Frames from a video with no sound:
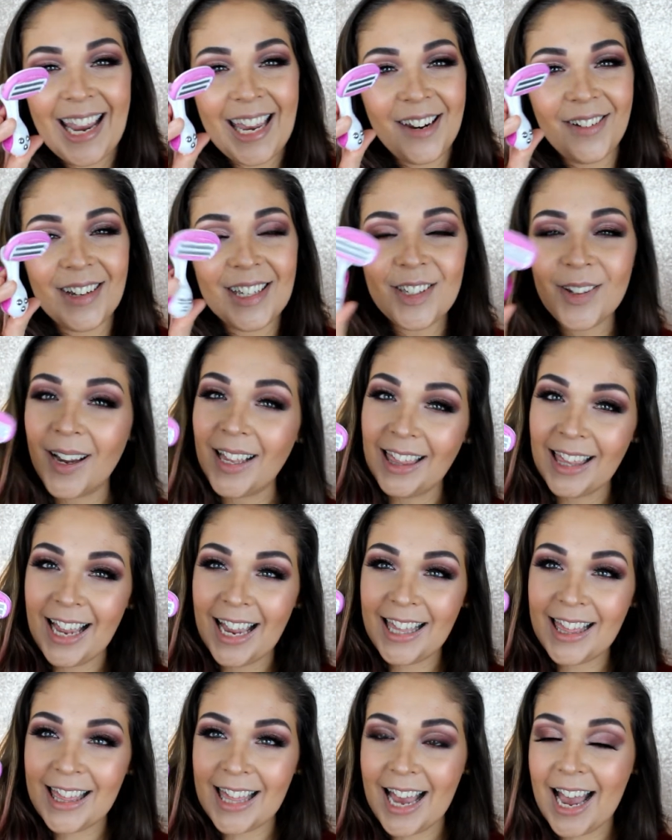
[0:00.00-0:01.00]
Anyway, so I
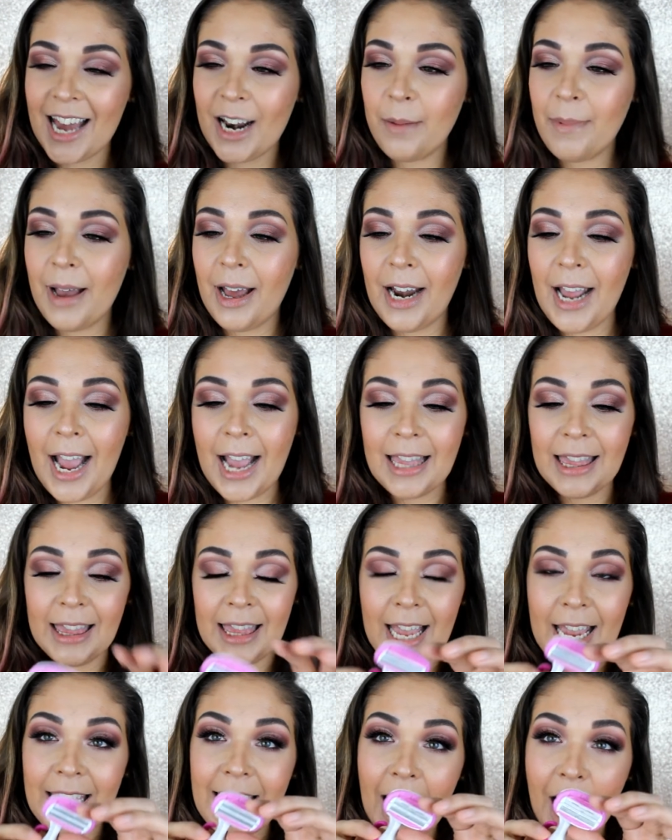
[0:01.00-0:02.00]
like that about it. I
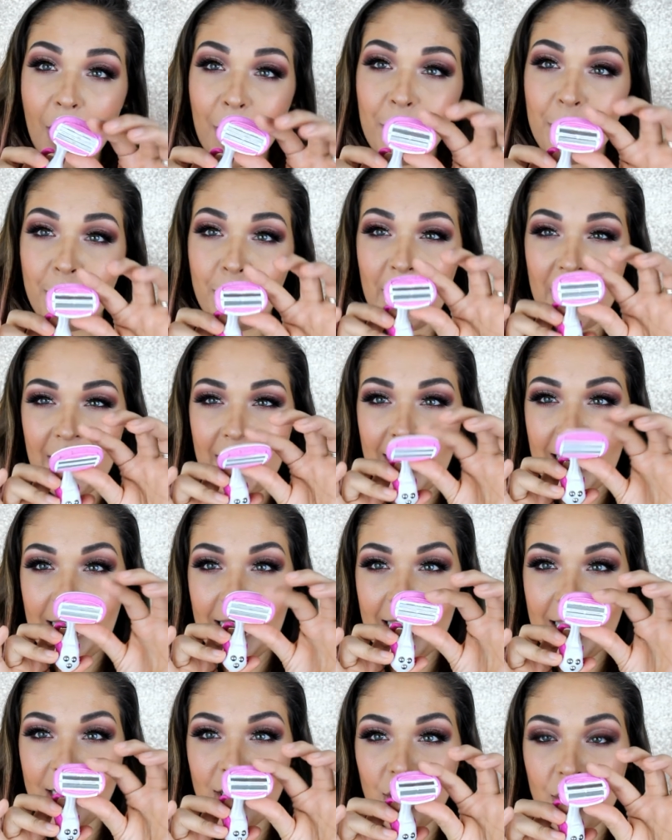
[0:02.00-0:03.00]
like how big it is.